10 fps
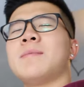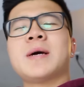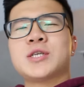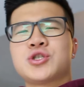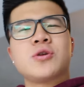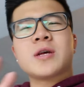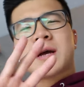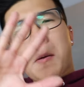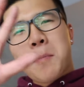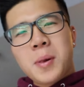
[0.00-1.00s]
I'm not gonna show the
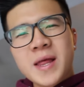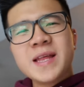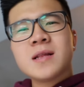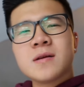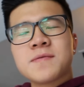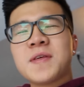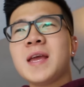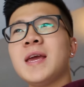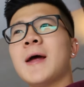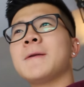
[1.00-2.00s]
complete
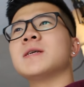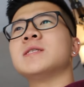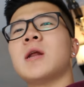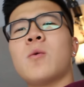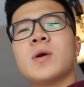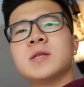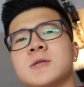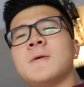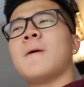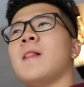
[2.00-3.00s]
thing yet because you know I want it
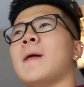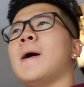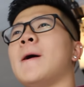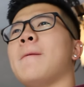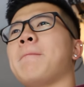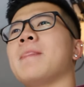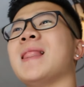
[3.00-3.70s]
to um,